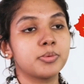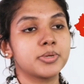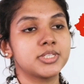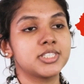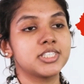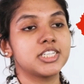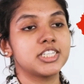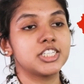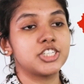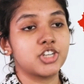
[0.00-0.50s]

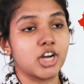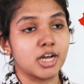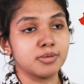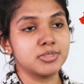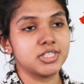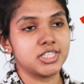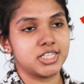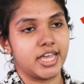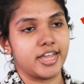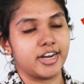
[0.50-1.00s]
President
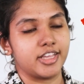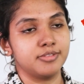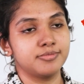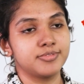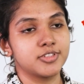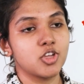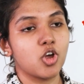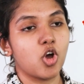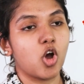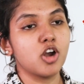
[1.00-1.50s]
Trump's
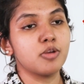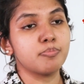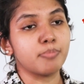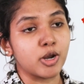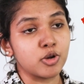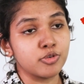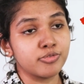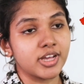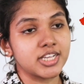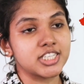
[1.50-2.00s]
tariffs on
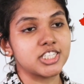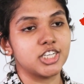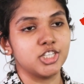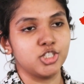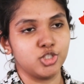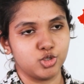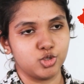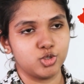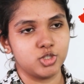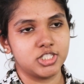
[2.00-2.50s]
manufactured
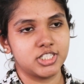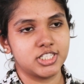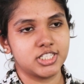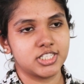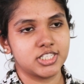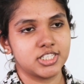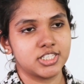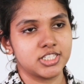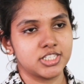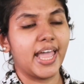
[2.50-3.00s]

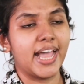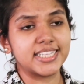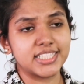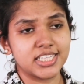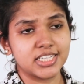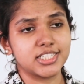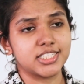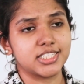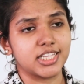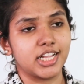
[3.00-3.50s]
goods. As a
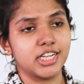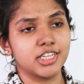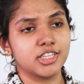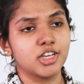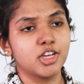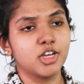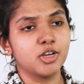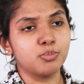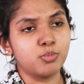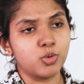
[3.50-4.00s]
result,
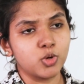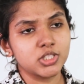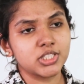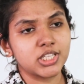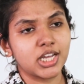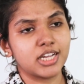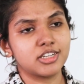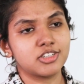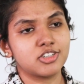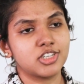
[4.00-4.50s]
both
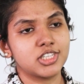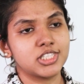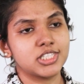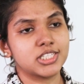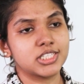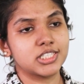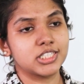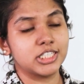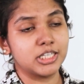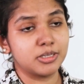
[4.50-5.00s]
countries'
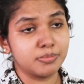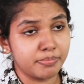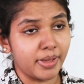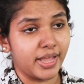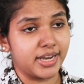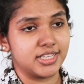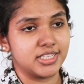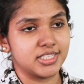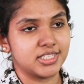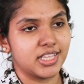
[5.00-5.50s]

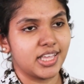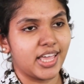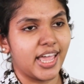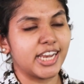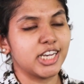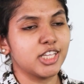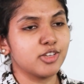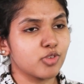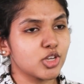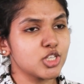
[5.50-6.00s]
companies
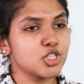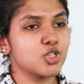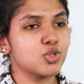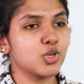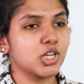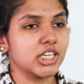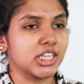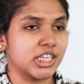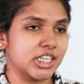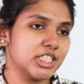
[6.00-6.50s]
and
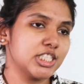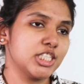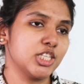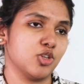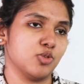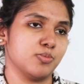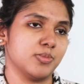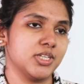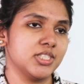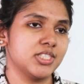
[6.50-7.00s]
eventually
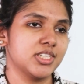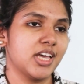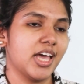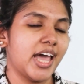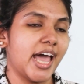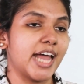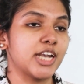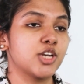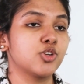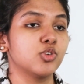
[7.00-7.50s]
consumers
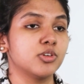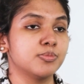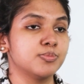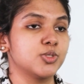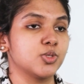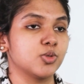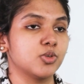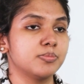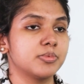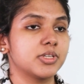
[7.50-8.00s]
had to
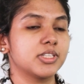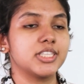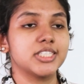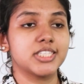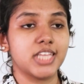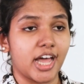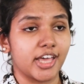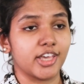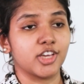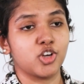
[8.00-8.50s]
absorb this
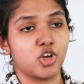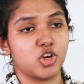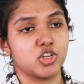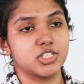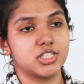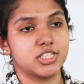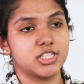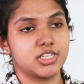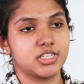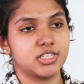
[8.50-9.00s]
higher
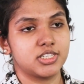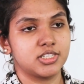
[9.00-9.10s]
cost.